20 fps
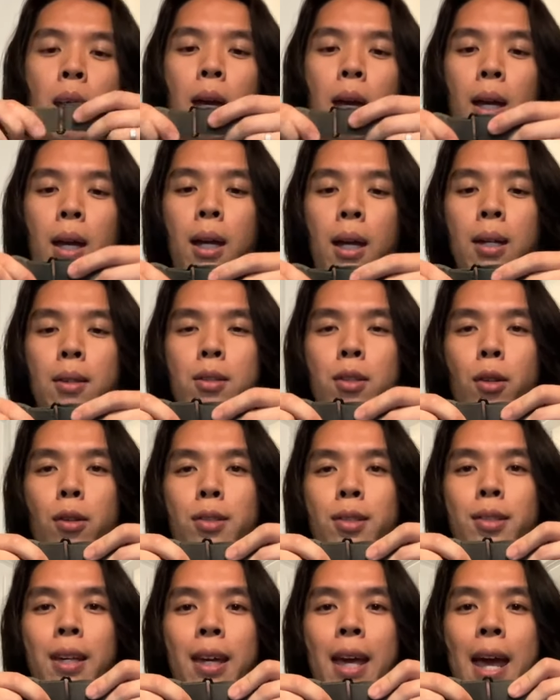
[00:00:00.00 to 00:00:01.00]
And so this is
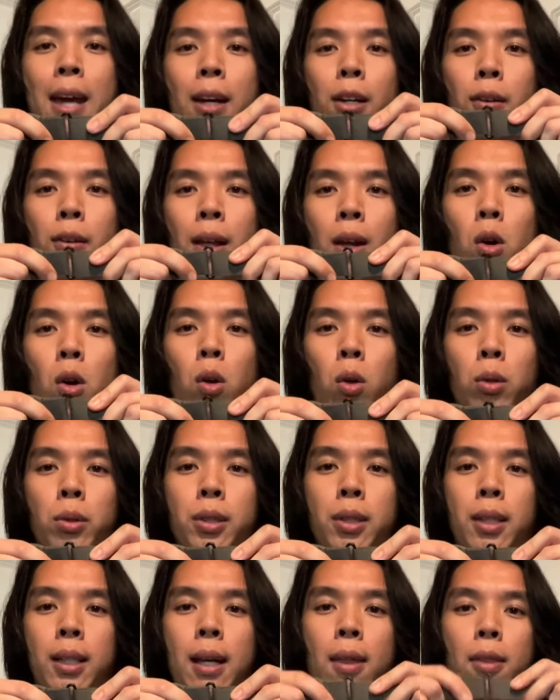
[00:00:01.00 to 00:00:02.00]
the anchor that holds
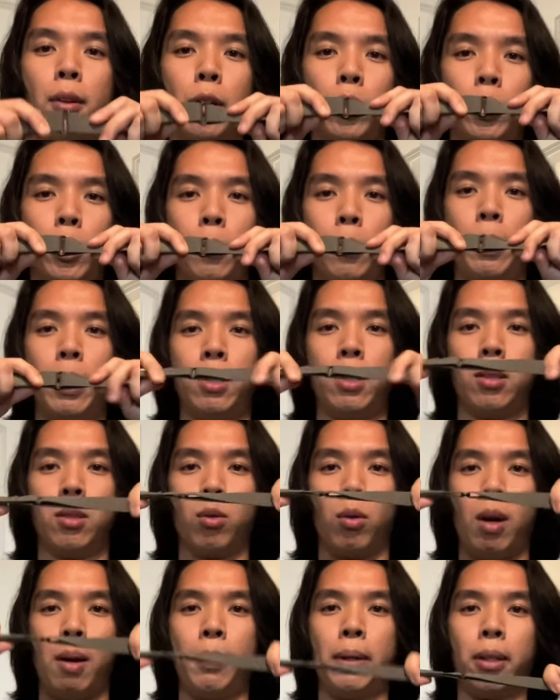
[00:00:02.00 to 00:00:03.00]
together your two pieces of
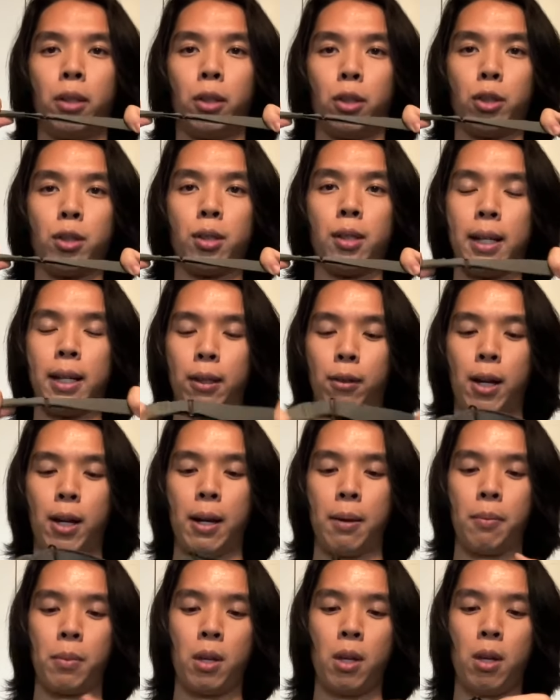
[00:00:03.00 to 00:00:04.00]
webbing, your sling, right?
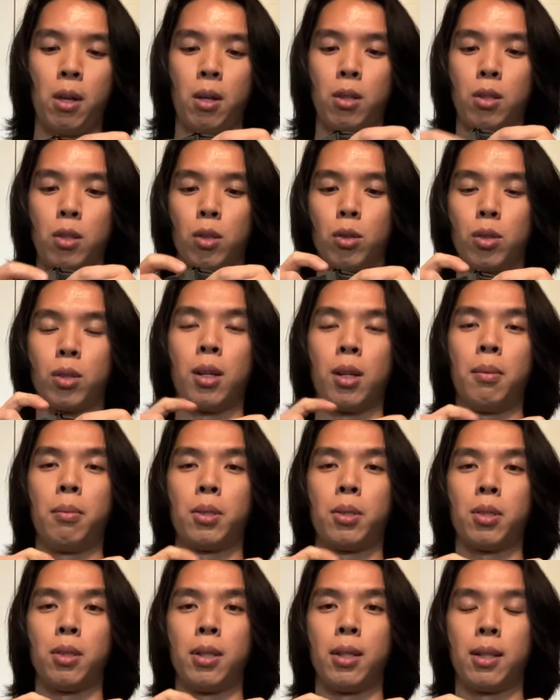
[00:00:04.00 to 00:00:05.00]
So some
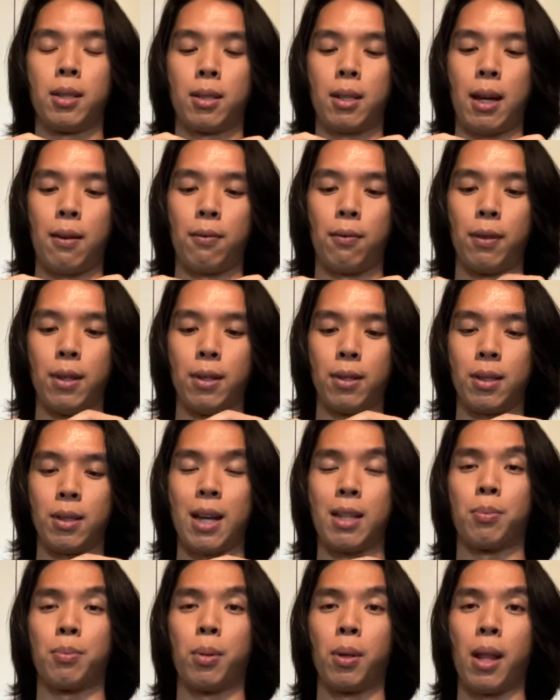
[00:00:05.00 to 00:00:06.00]
slings have this as
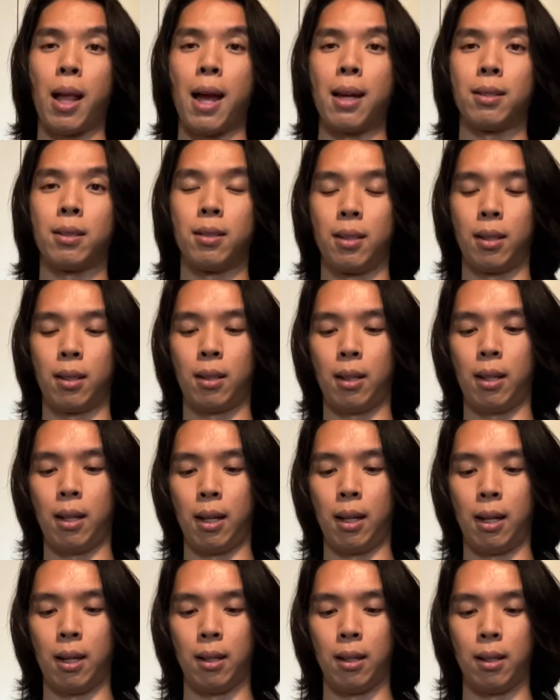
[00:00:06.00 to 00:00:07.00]
plastic,
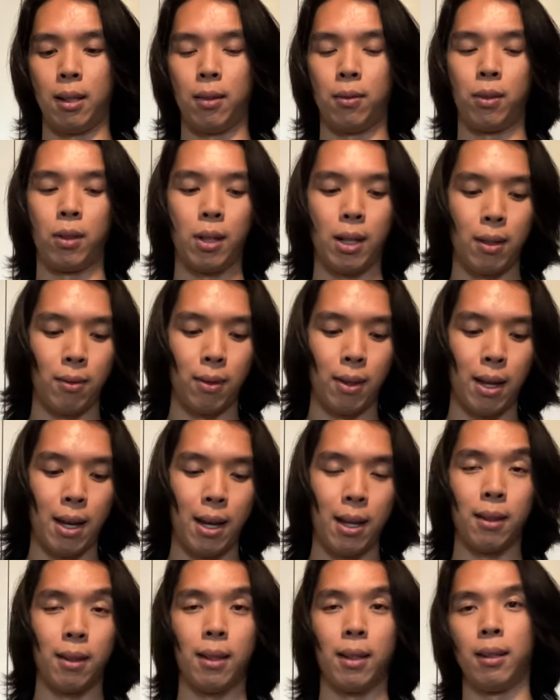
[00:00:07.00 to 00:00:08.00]
and if you have
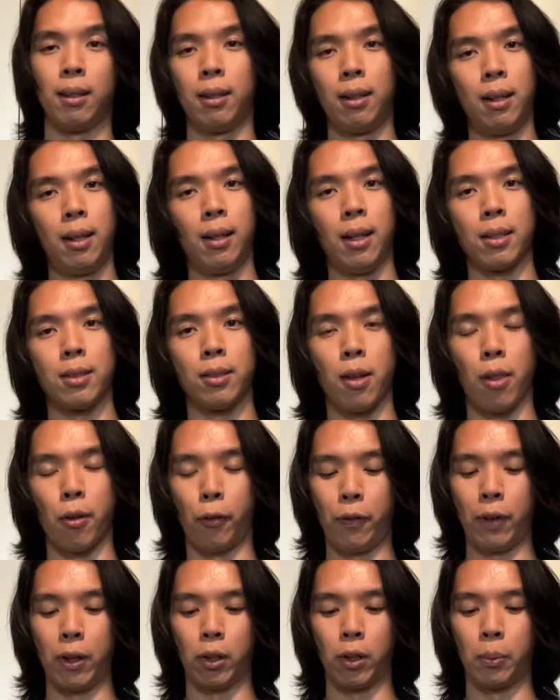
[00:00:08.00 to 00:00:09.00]
that, then that's another
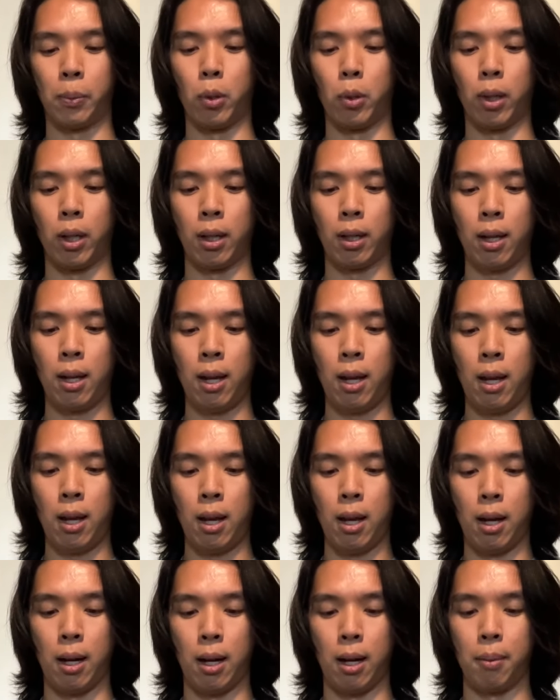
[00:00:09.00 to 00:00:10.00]
failure point.
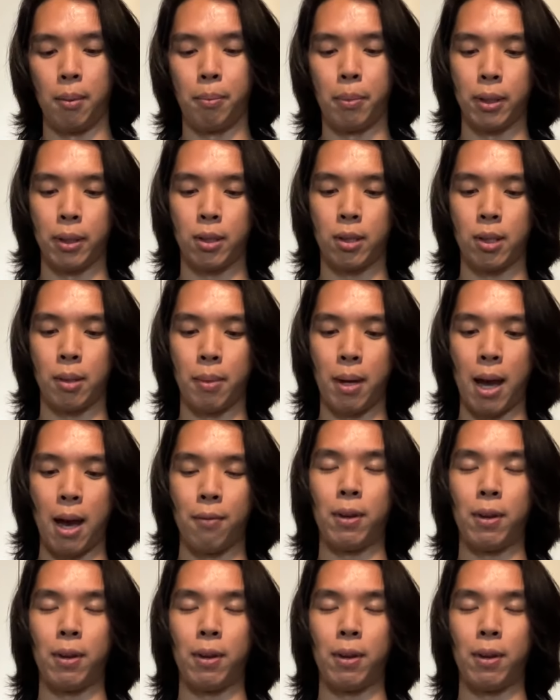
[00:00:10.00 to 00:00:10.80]
But some have